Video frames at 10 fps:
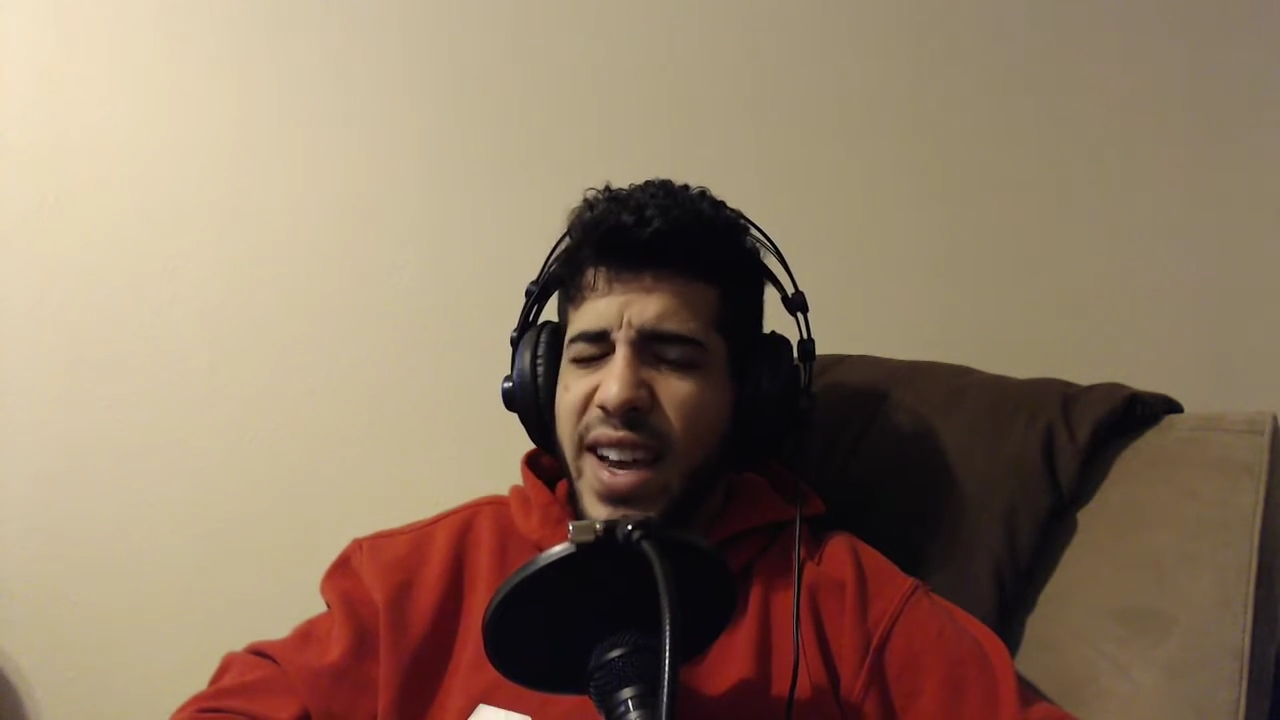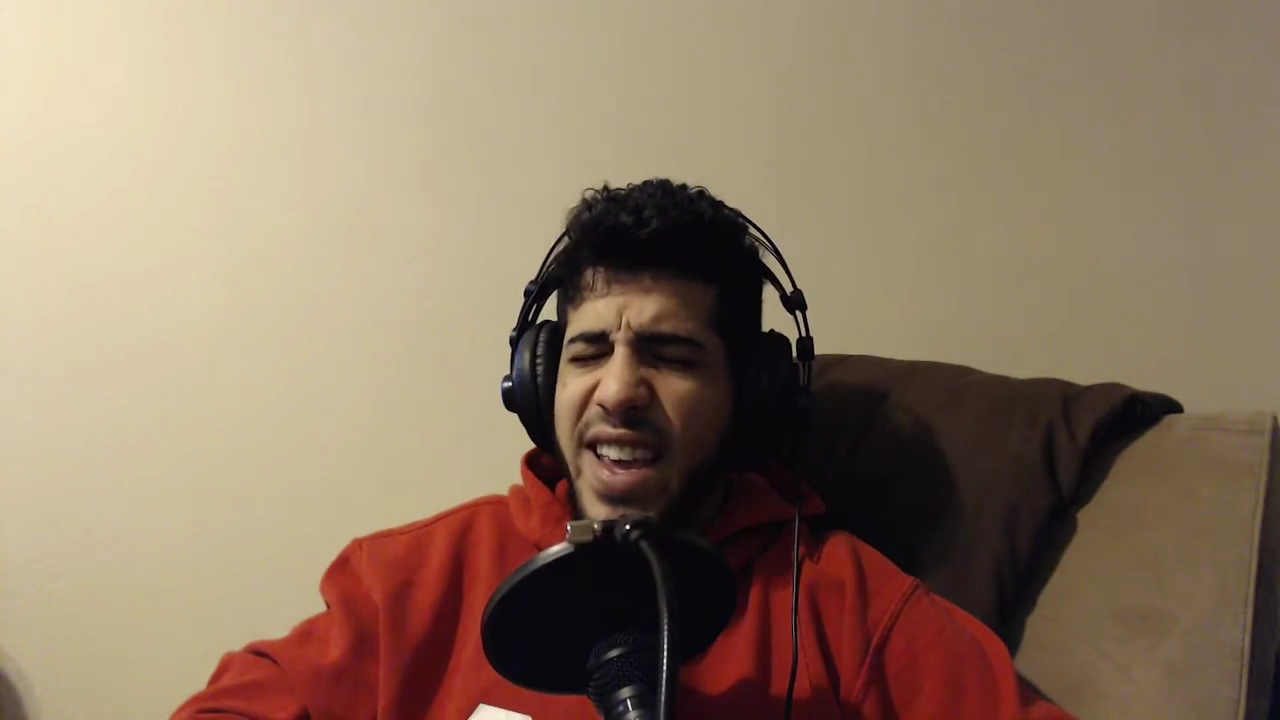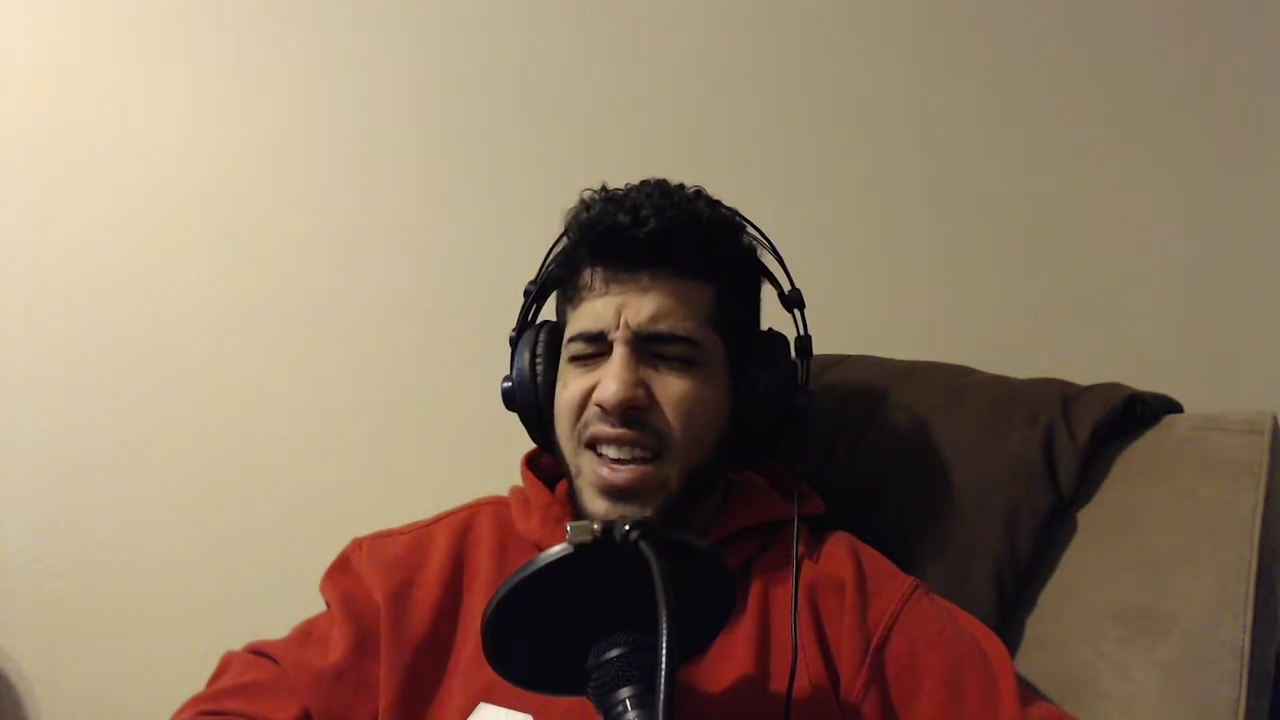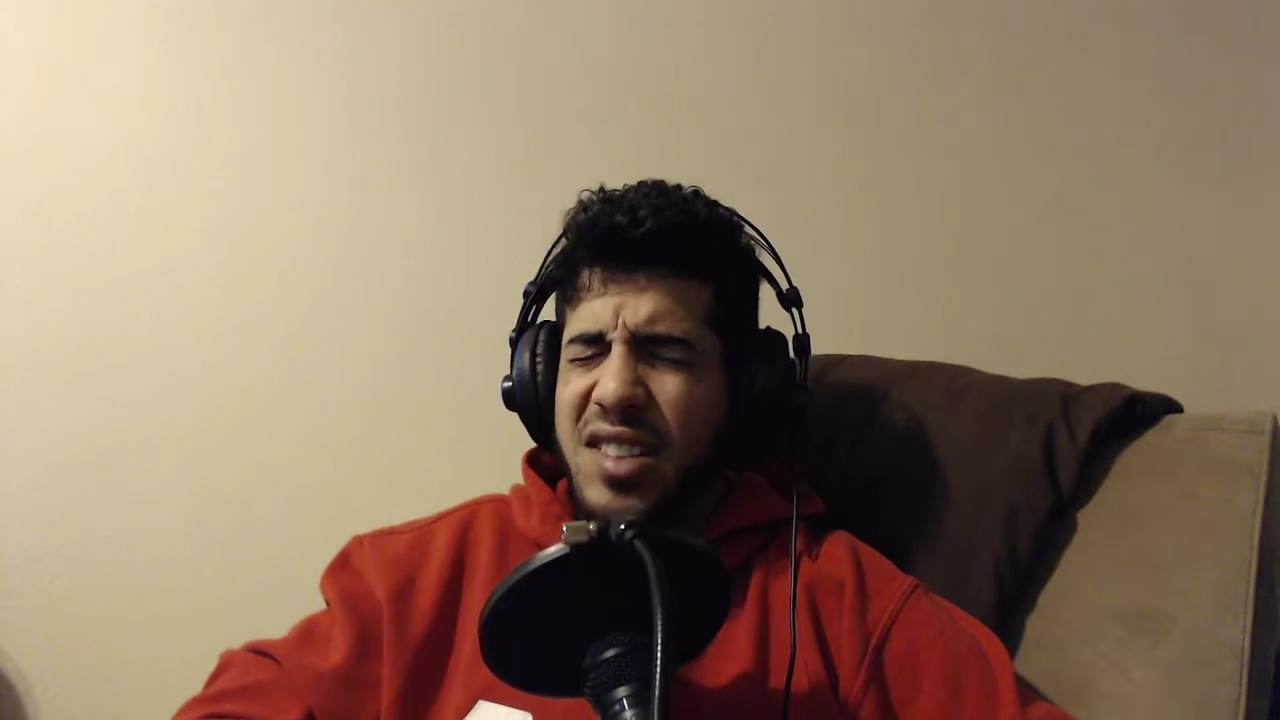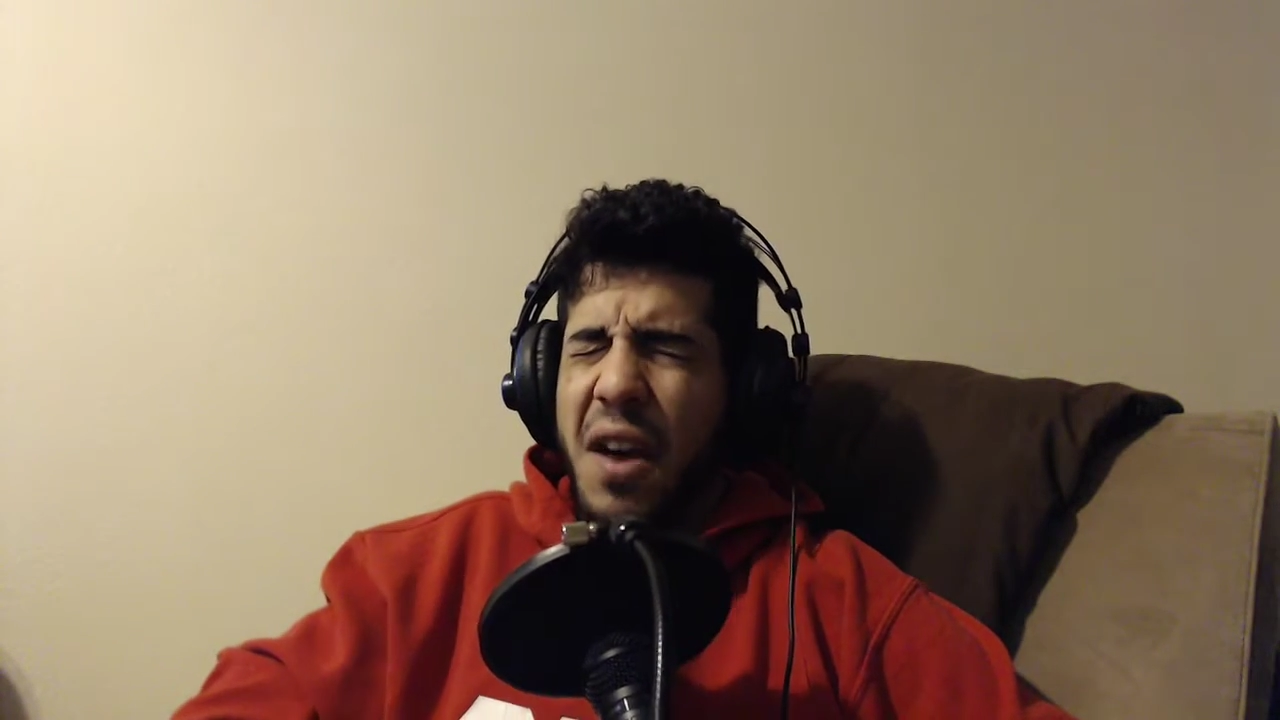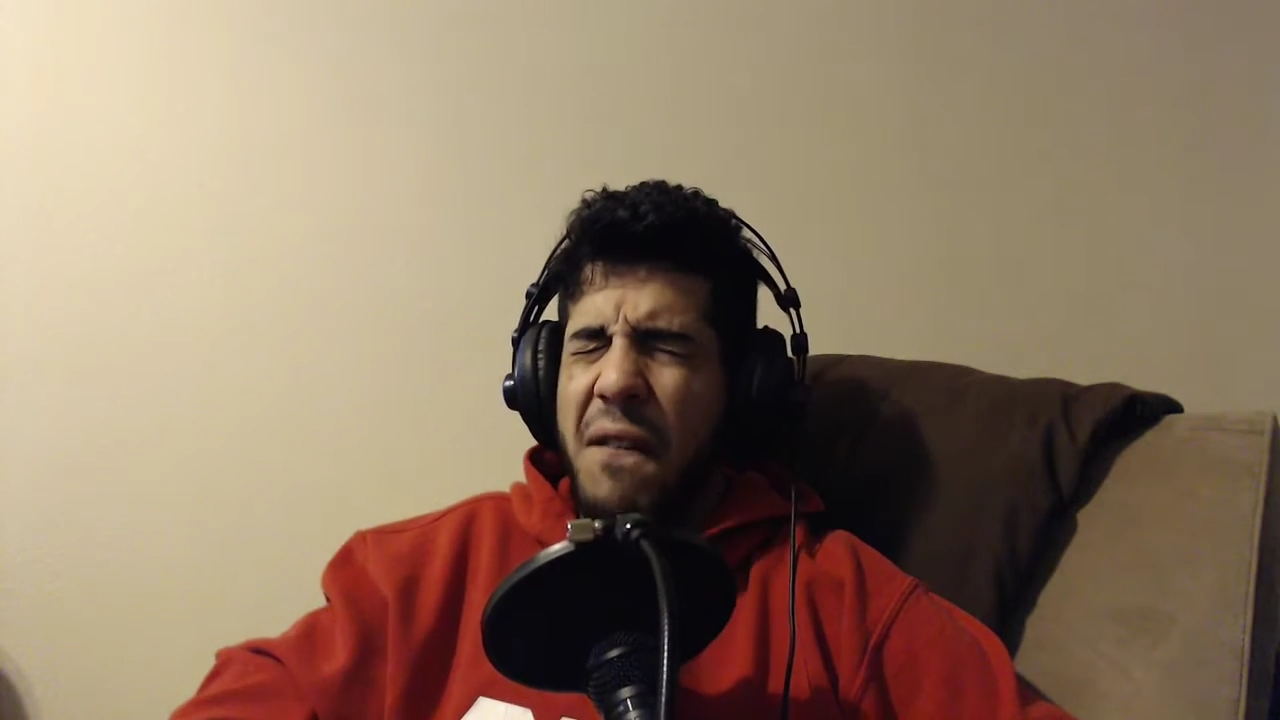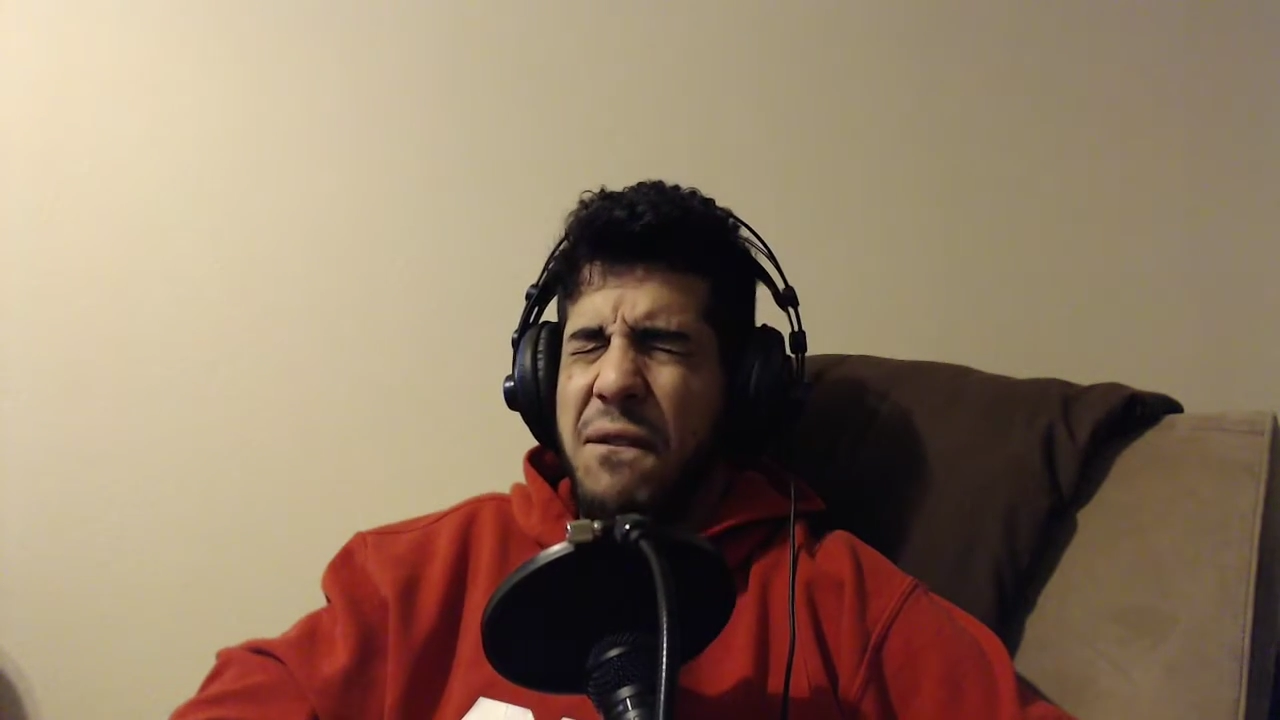is